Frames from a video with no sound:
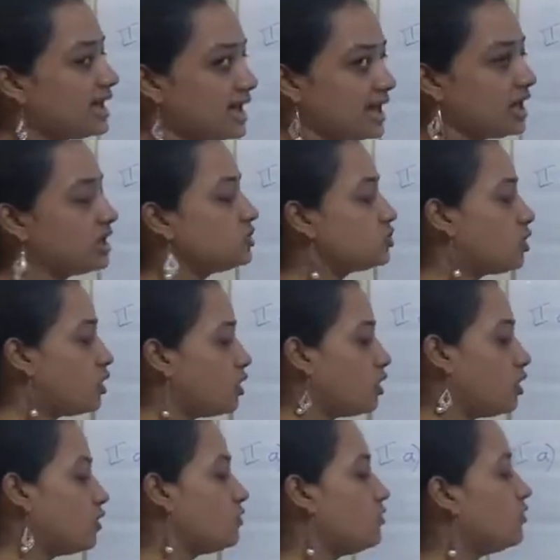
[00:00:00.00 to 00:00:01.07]
age
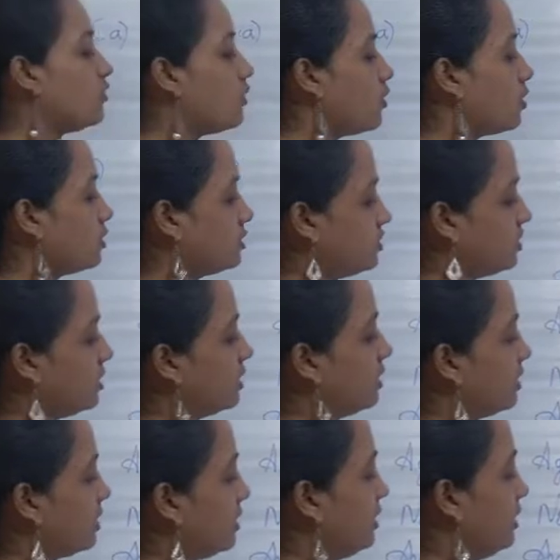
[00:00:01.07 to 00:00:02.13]
of 4
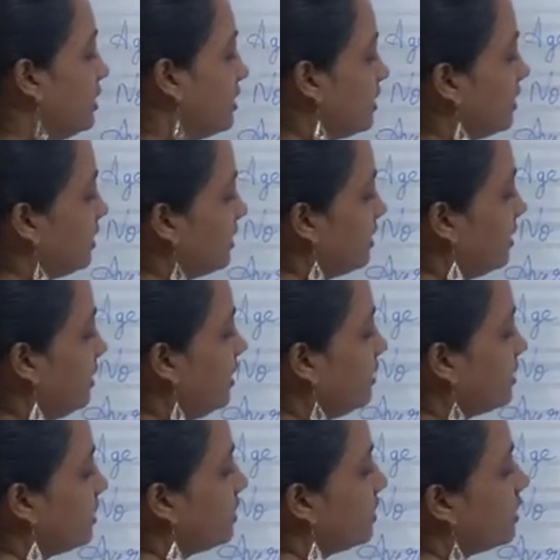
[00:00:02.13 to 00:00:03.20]
girls
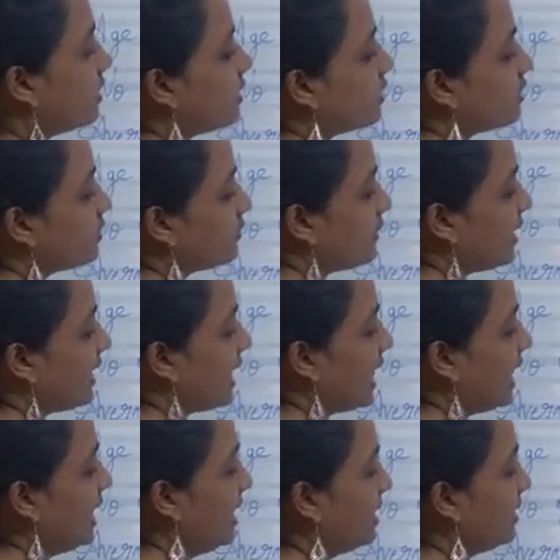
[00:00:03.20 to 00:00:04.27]
is
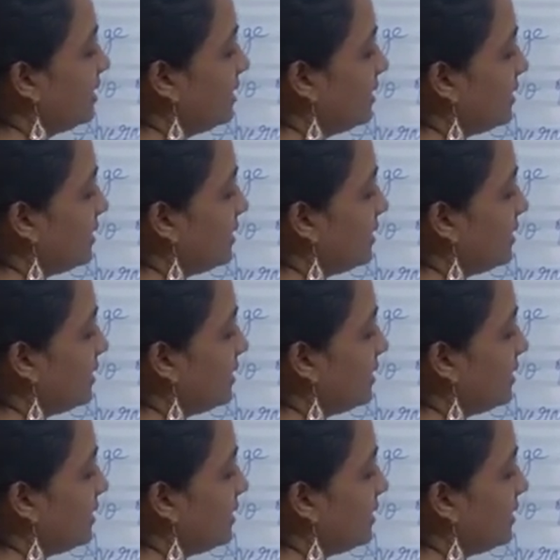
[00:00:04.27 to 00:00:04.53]
12